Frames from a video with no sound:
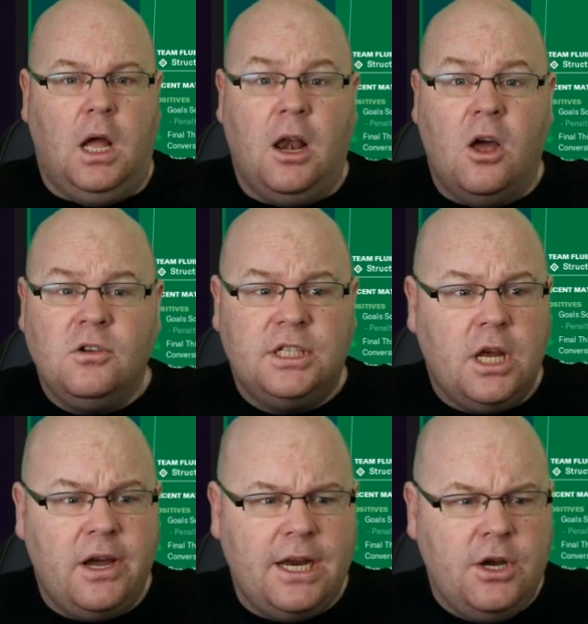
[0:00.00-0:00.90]

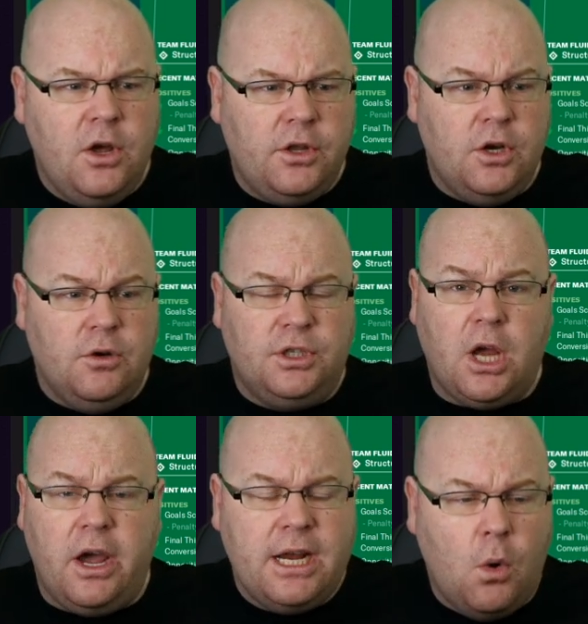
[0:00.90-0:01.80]
alongside another new
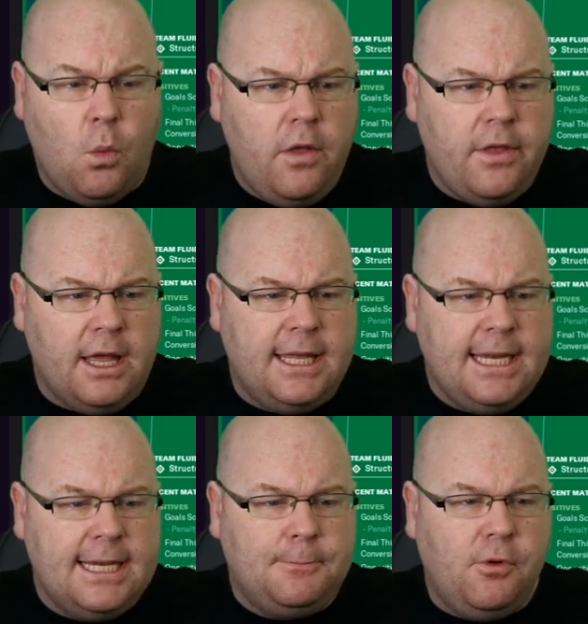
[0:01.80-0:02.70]
signing, and one that I
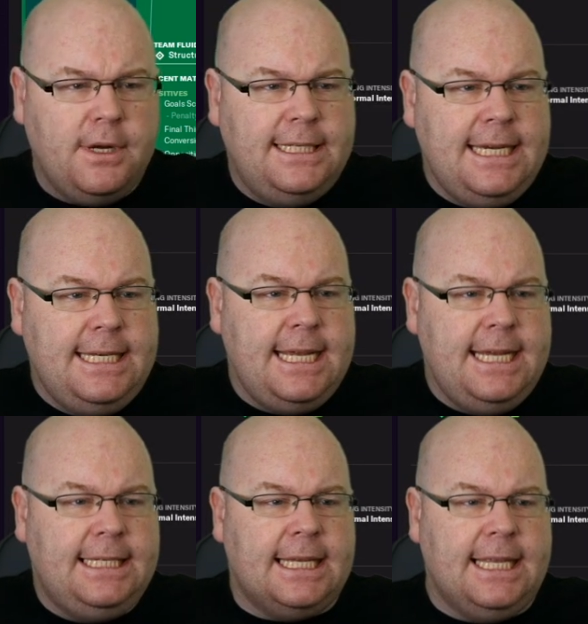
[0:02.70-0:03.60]
think is pretty
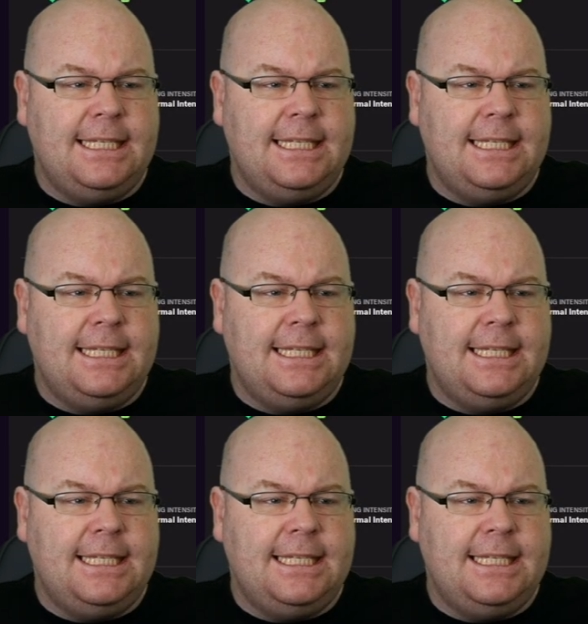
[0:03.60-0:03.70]
decent.